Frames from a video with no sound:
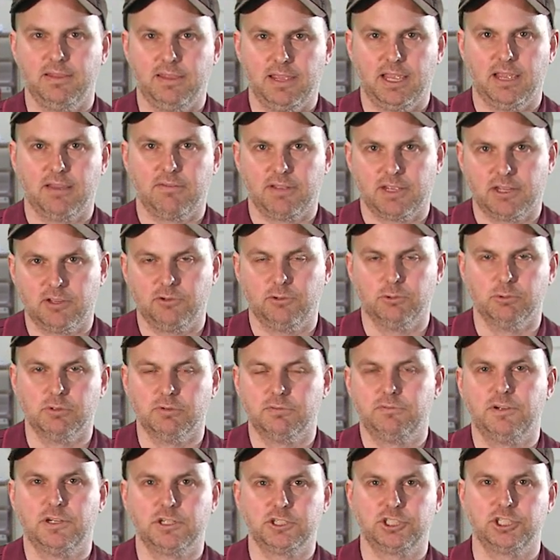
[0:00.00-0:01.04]
They have like a dual
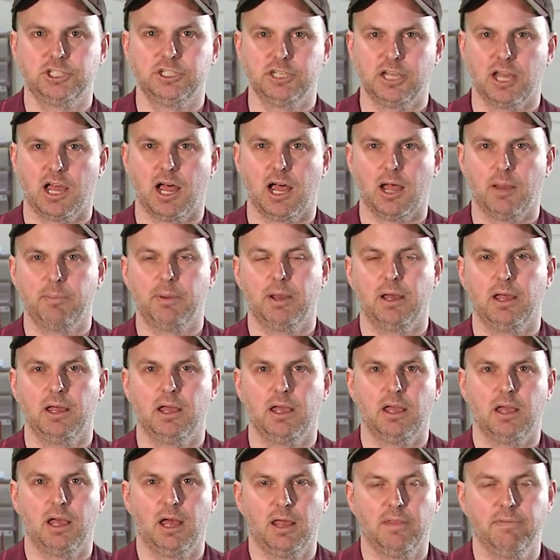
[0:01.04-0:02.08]
function knob
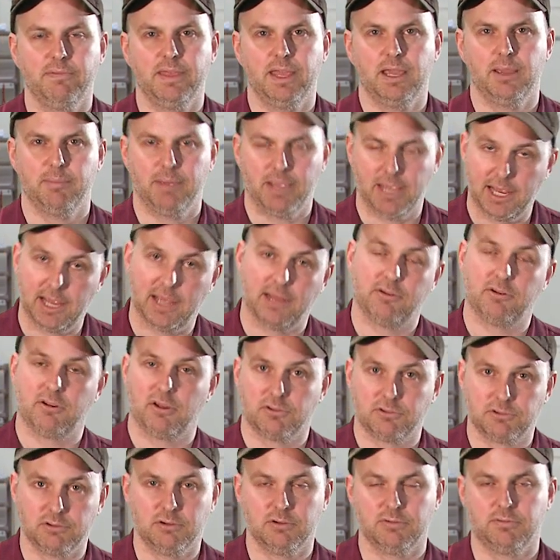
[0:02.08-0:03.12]
on them and
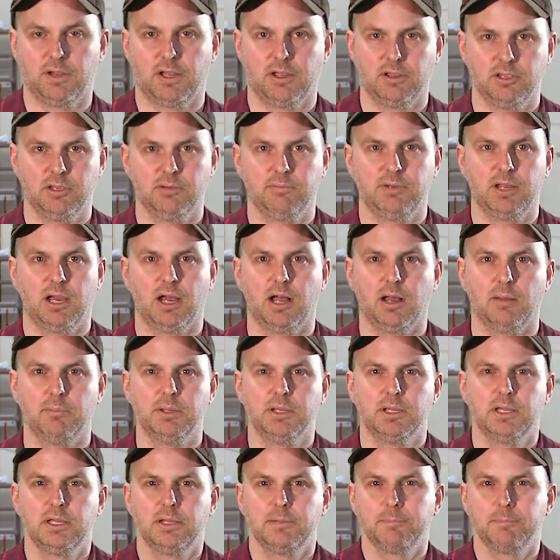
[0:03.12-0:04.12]
also a volume knob.